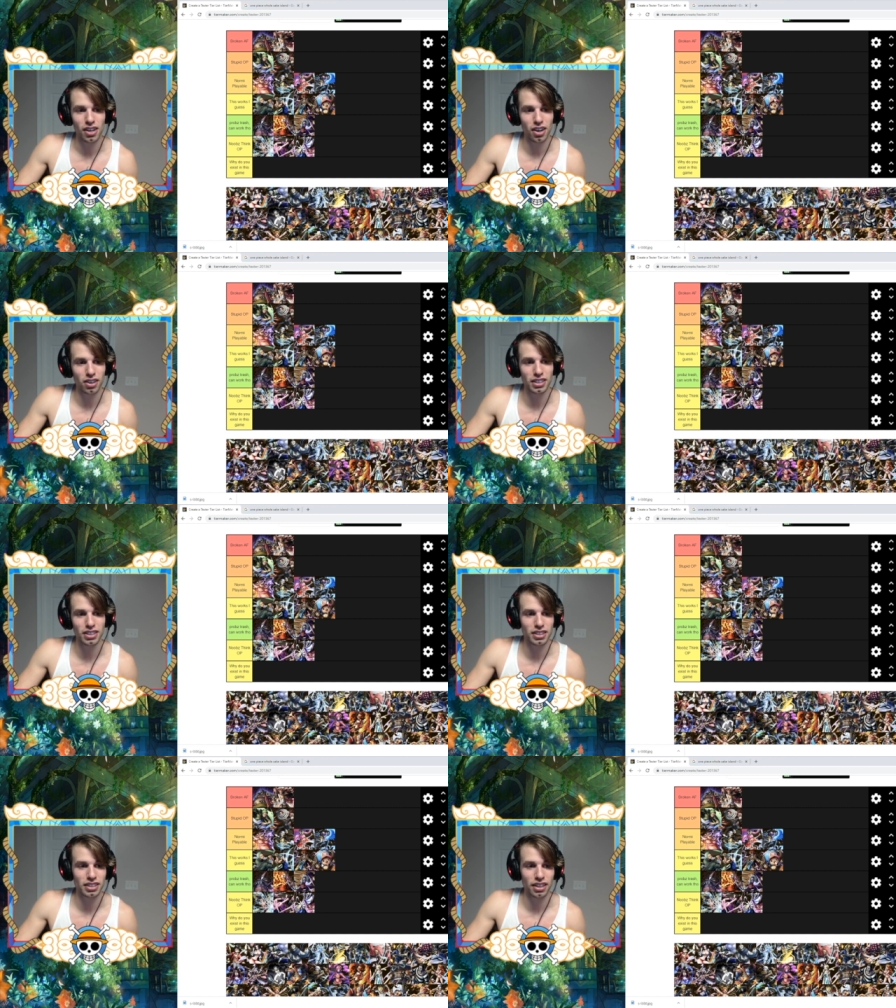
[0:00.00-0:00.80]
All he
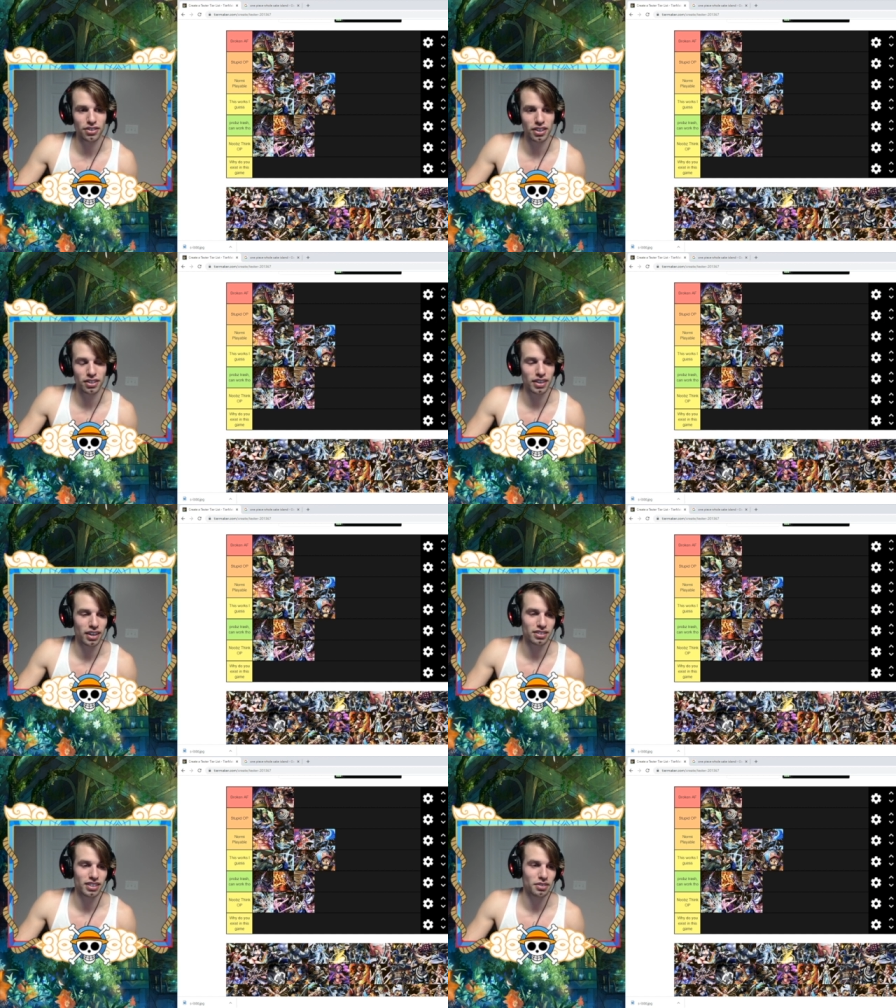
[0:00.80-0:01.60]
does is kind of run
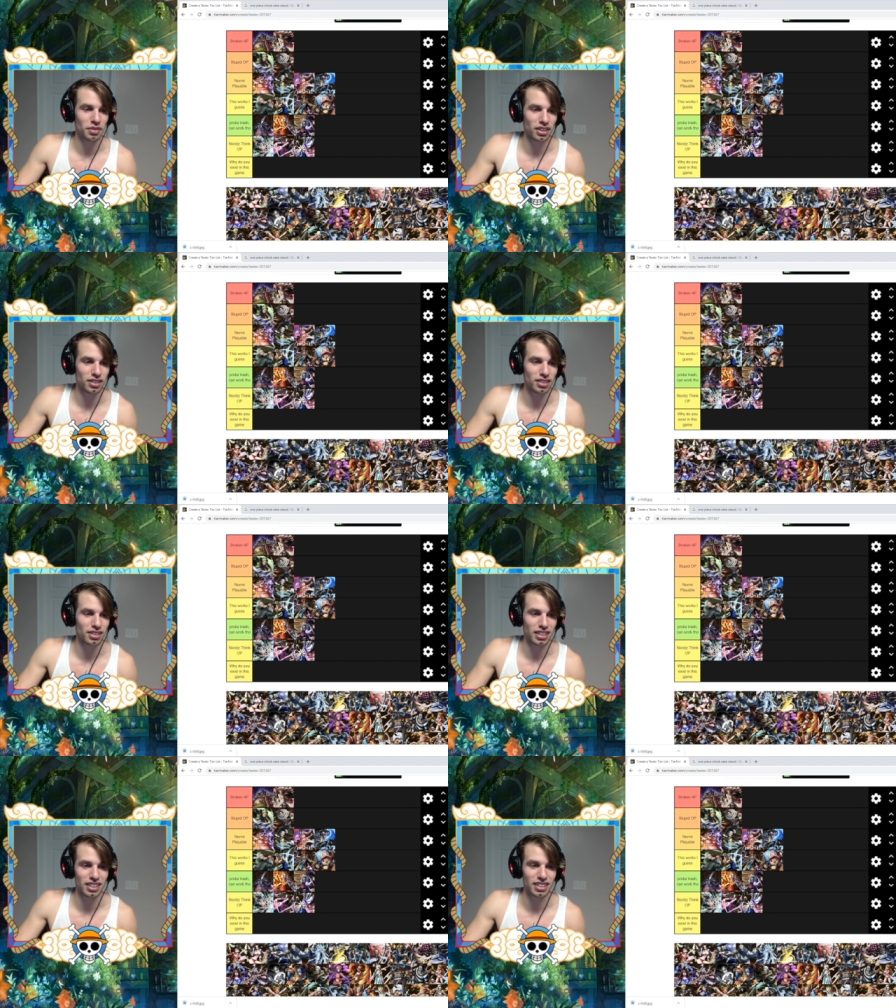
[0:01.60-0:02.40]
around
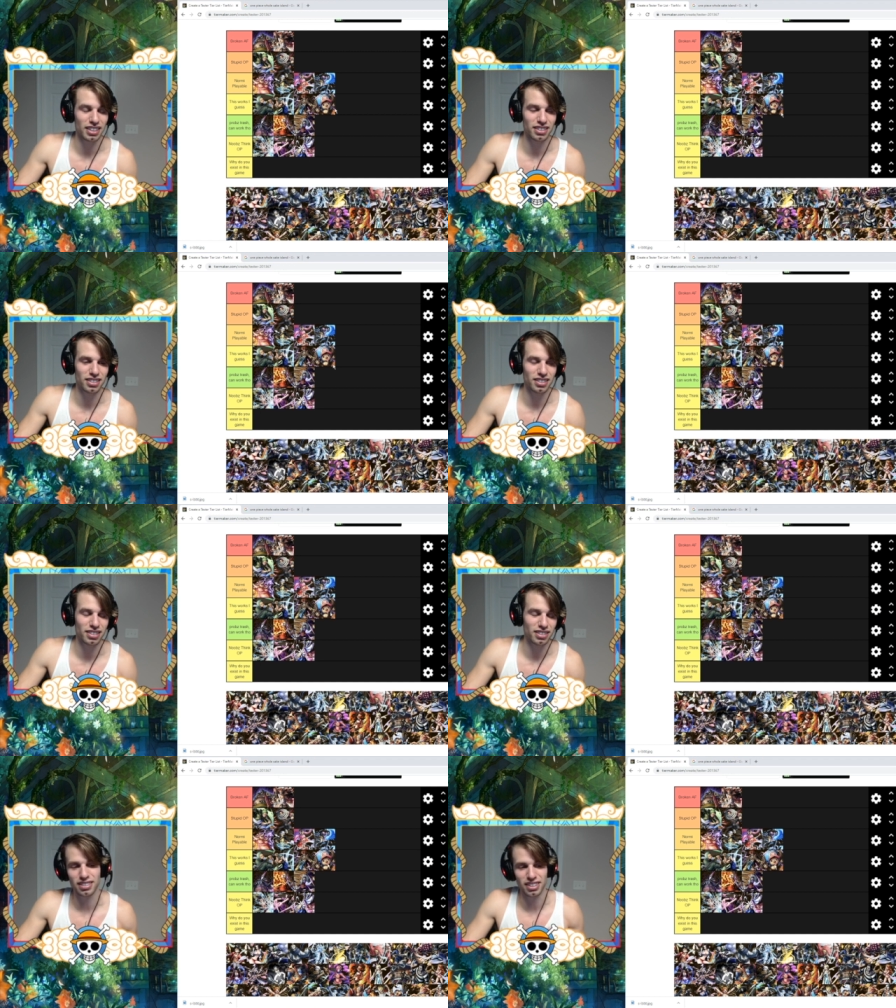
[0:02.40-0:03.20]
obnoxious. Like his heal's
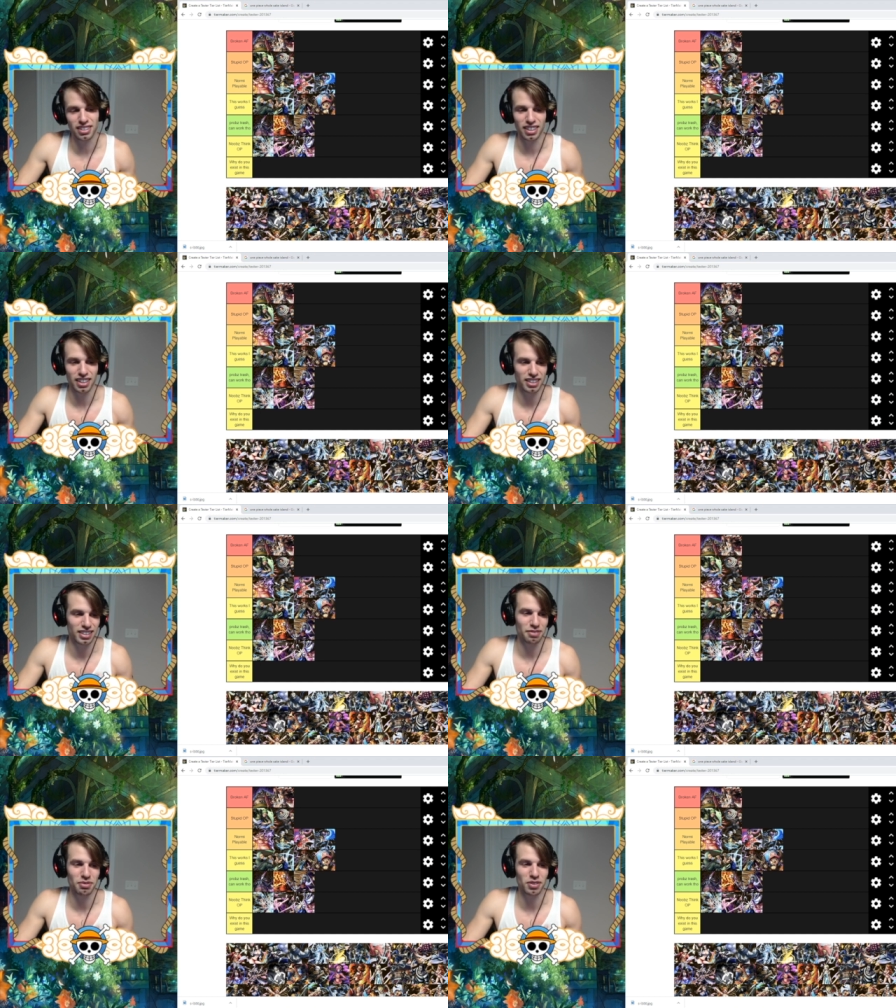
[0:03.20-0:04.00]
good, I guess.
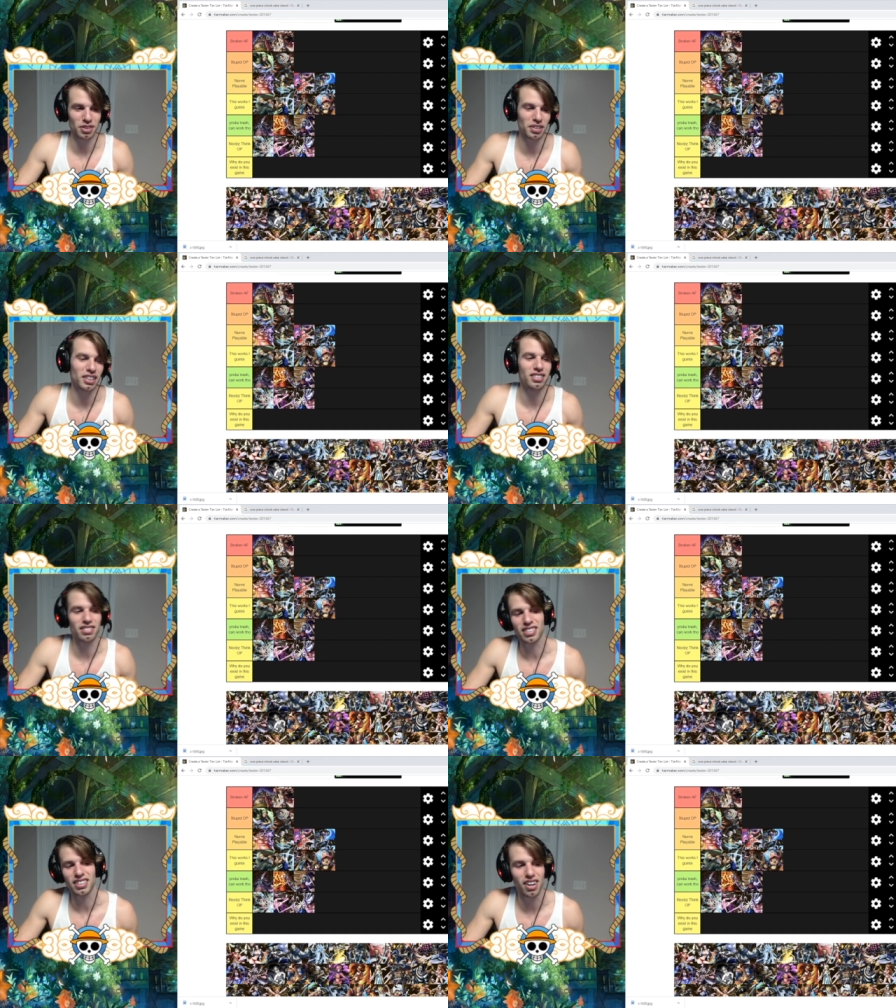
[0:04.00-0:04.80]
His movement speed,
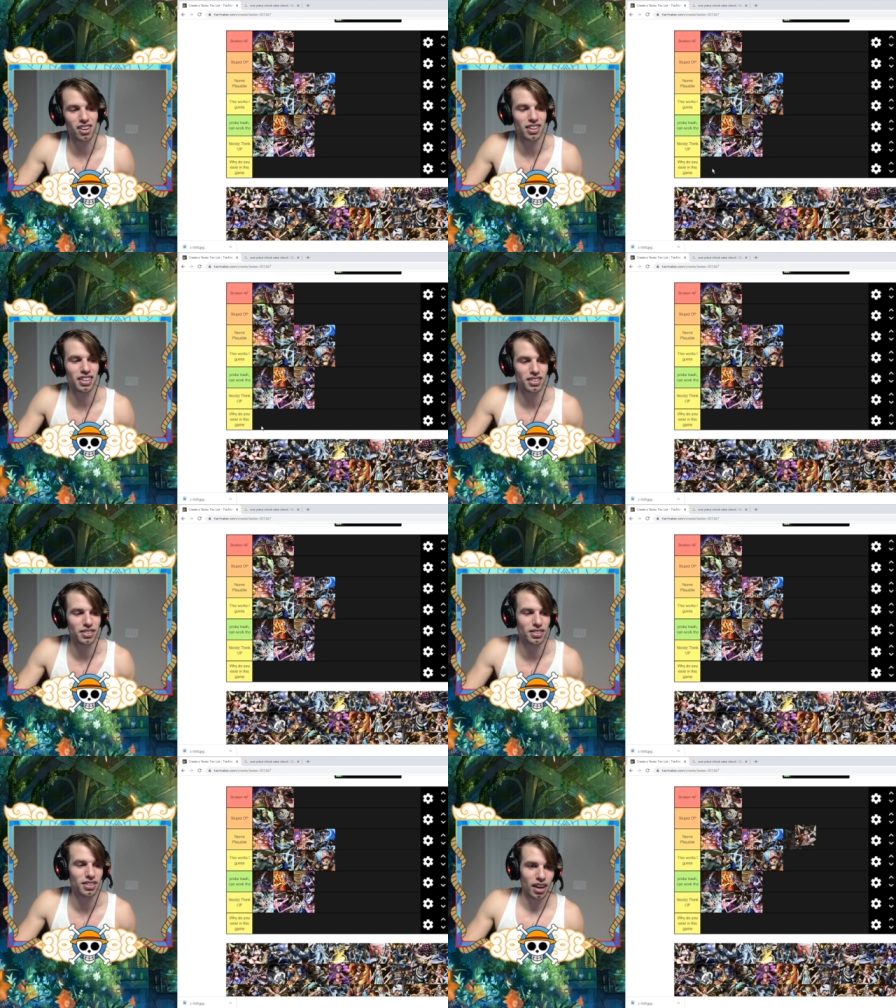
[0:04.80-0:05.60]
like, all right, cool.